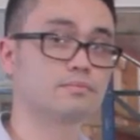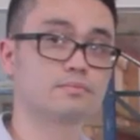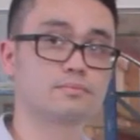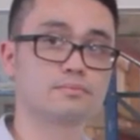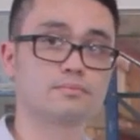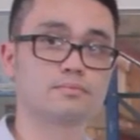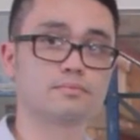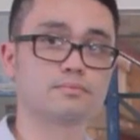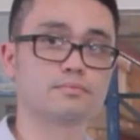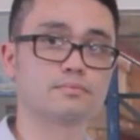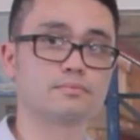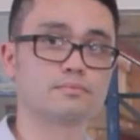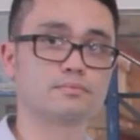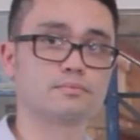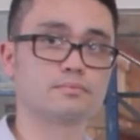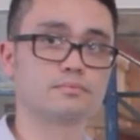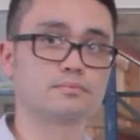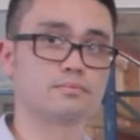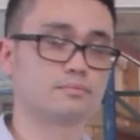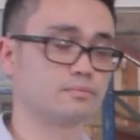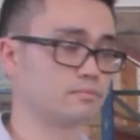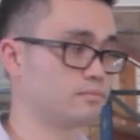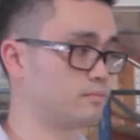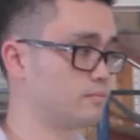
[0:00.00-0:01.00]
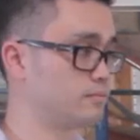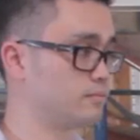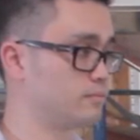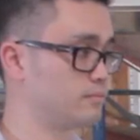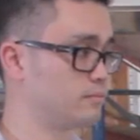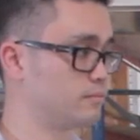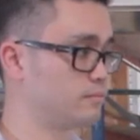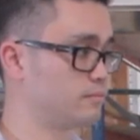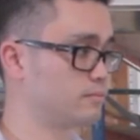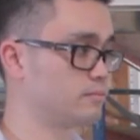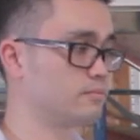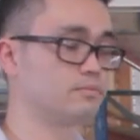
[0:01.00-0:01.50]

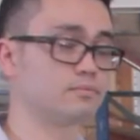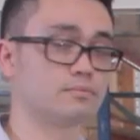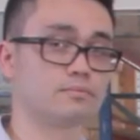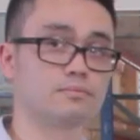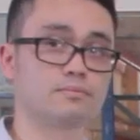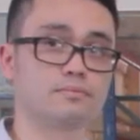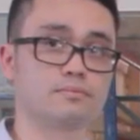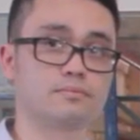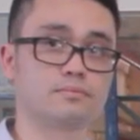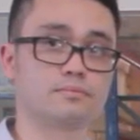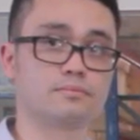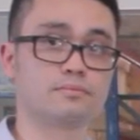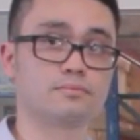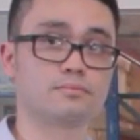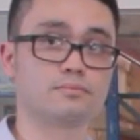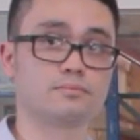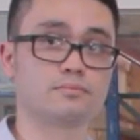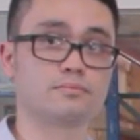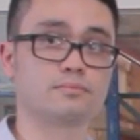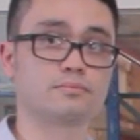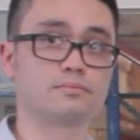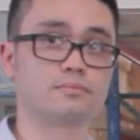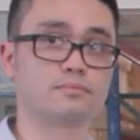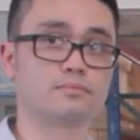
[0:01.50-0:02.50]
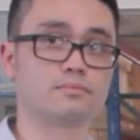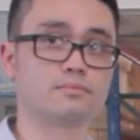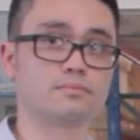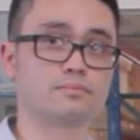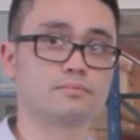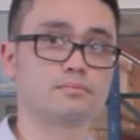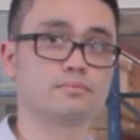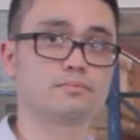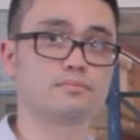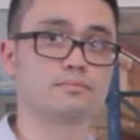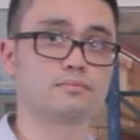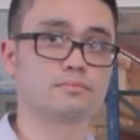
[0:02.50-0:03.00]

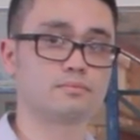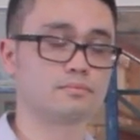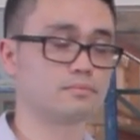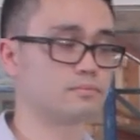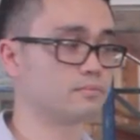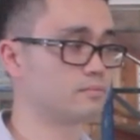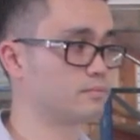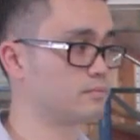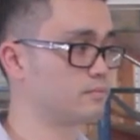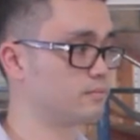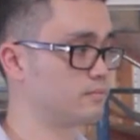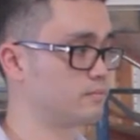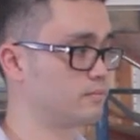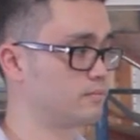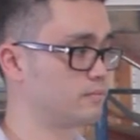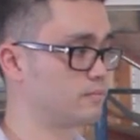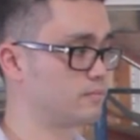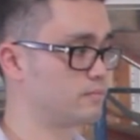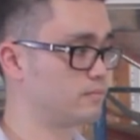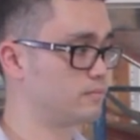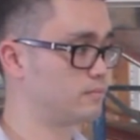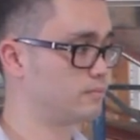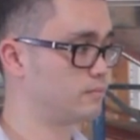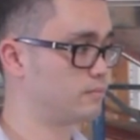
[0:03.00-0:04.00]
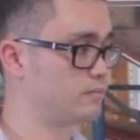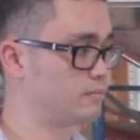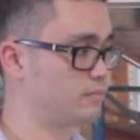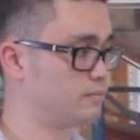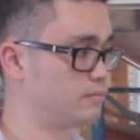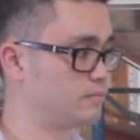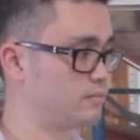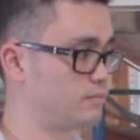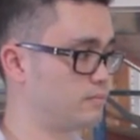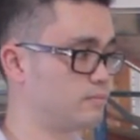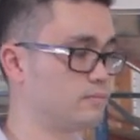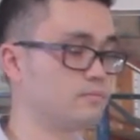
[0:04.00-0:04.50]

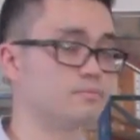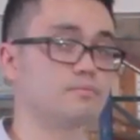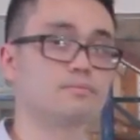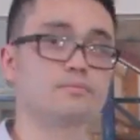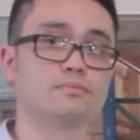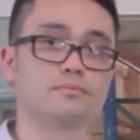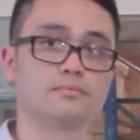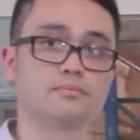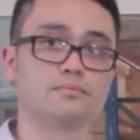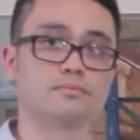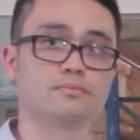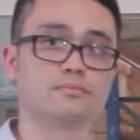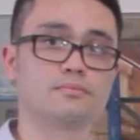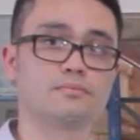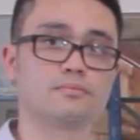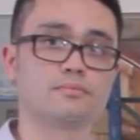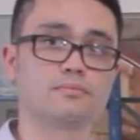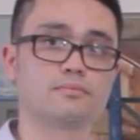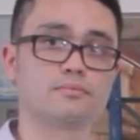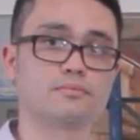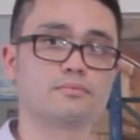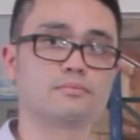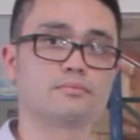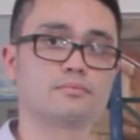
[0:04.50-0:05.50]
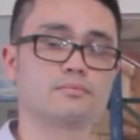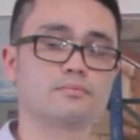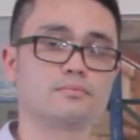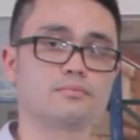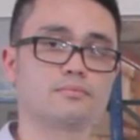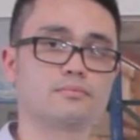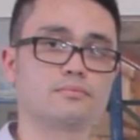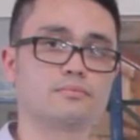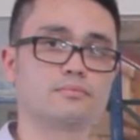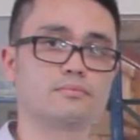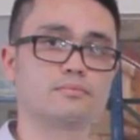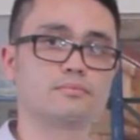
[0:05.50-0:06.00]

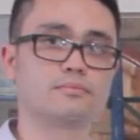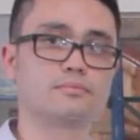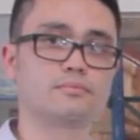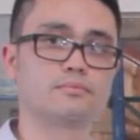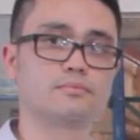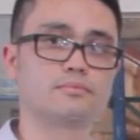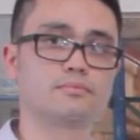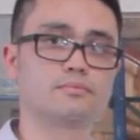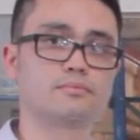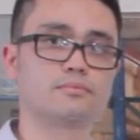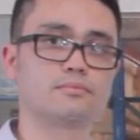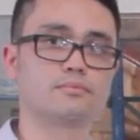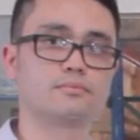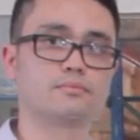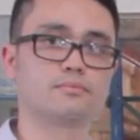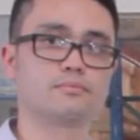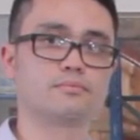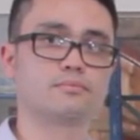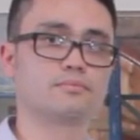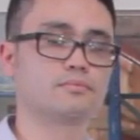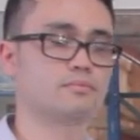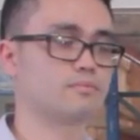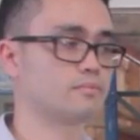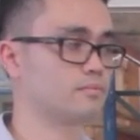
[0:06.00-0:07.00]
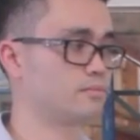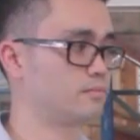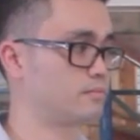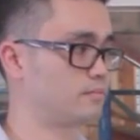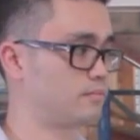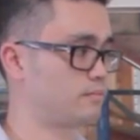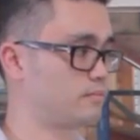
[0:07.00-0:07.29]
No words are spoken by the person on screen.